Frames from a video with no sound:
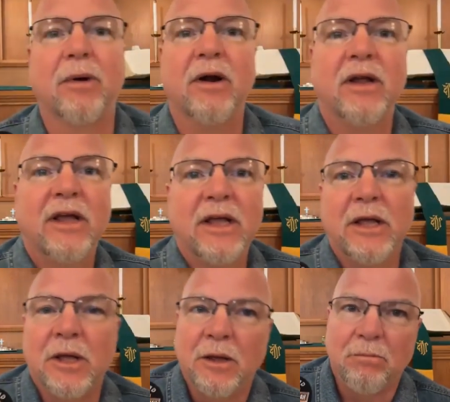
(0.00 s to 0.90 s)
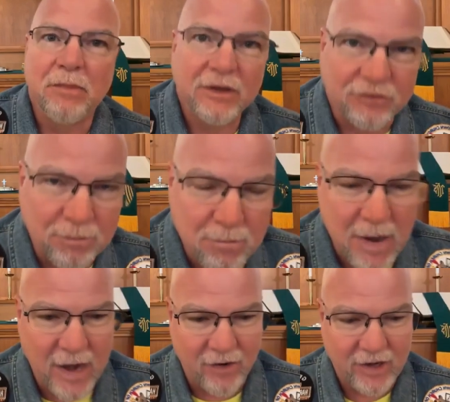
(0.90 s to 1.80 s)
member Miss
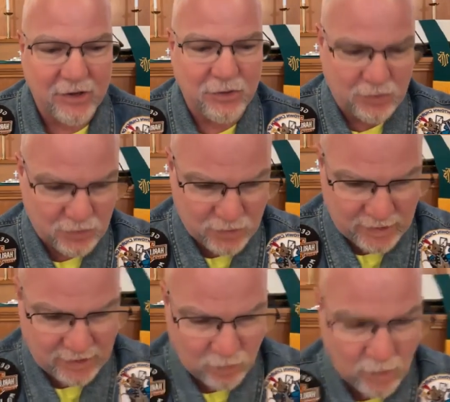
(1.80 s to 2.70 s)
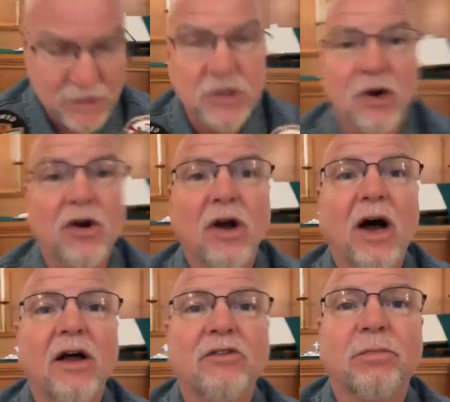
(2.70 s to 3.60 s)
Mary whom? It was her
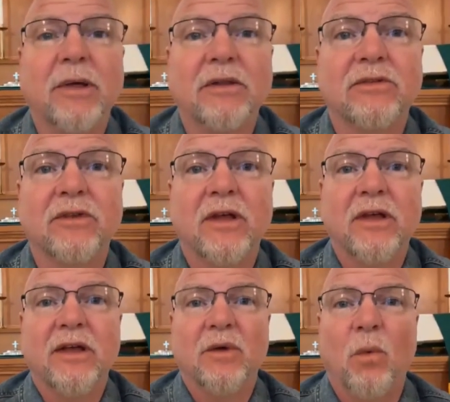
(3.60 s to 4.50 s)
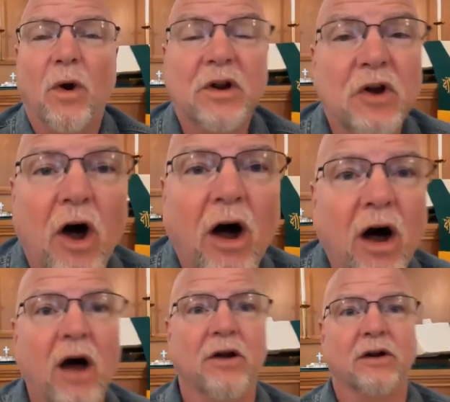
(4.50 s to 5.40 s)
husband's. What an
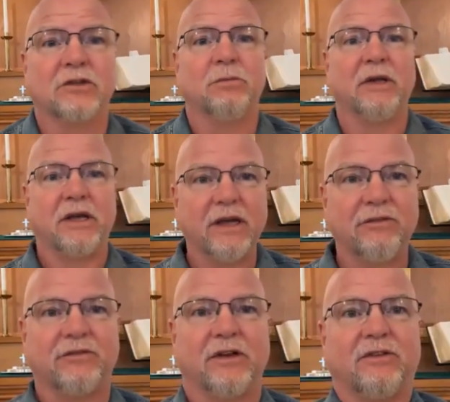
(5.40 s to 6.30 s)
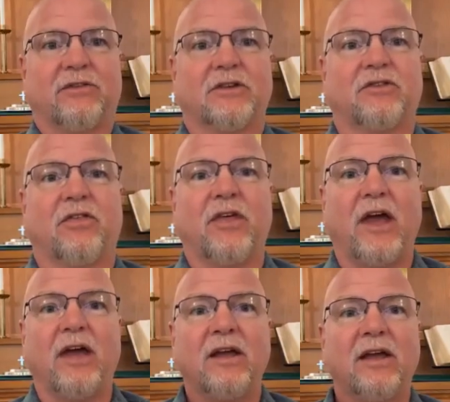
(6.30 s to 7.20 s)
honor to be gifted such a
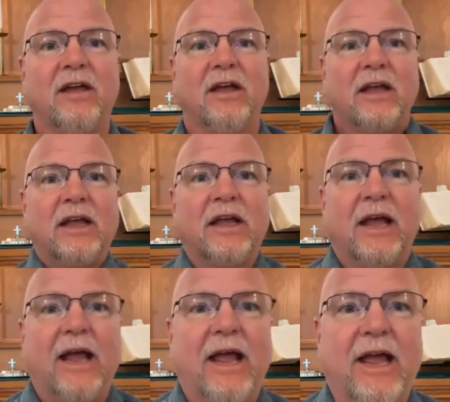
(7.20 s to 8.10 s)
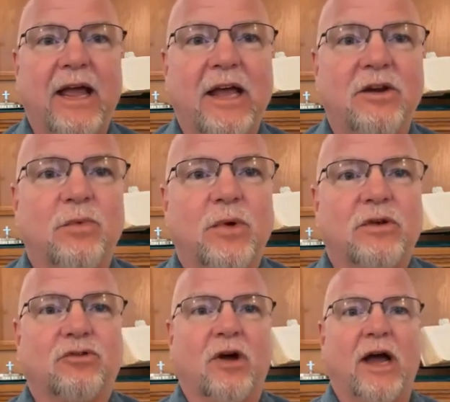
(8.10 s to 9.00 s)
thing. And
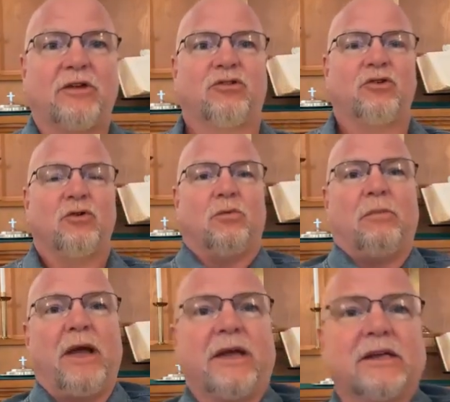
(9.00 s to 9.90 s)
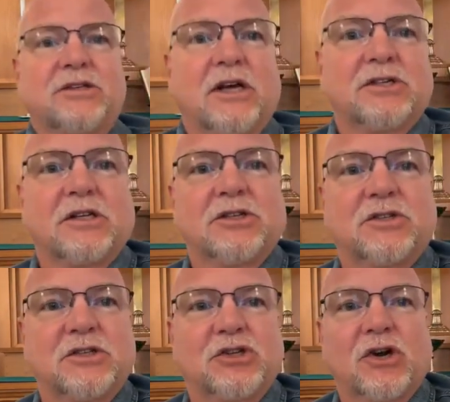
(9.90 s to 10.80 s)
we tried to make it such.
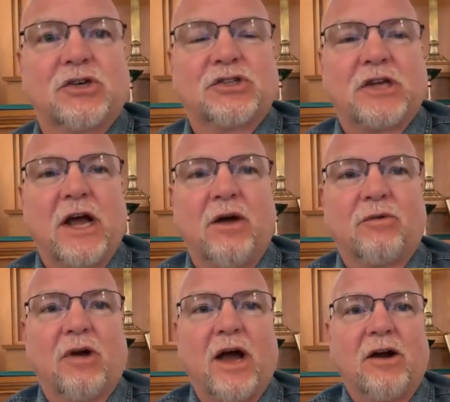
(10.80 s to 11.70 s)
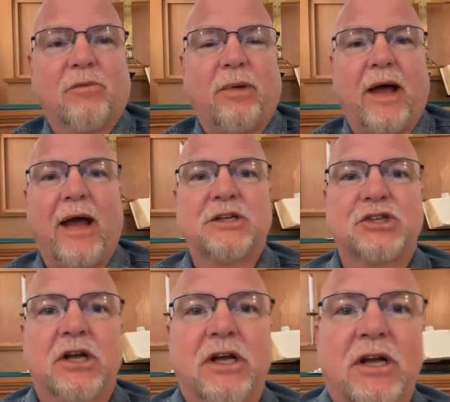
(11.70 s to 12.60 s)
There's the Churchtown Rider
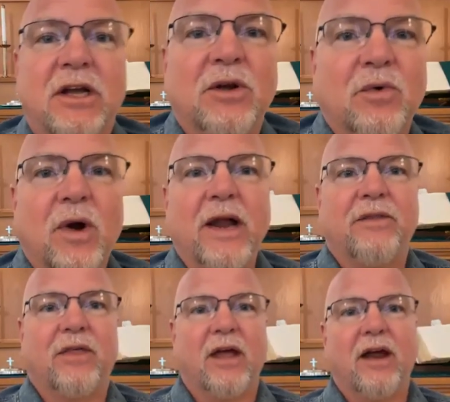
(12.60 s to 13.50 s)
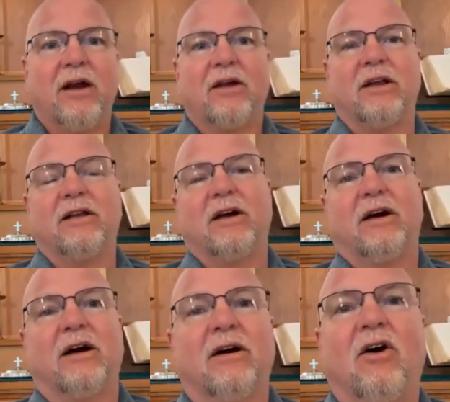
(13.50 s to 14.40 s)
patch right there, and
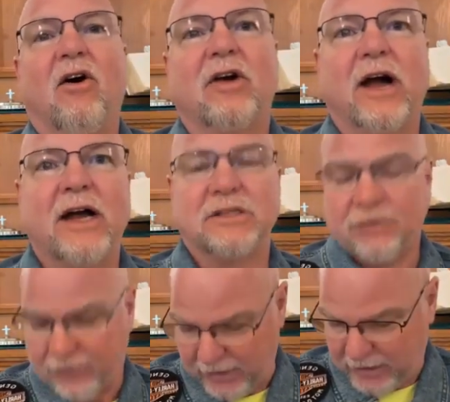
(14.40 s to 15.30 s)
uh, all kinds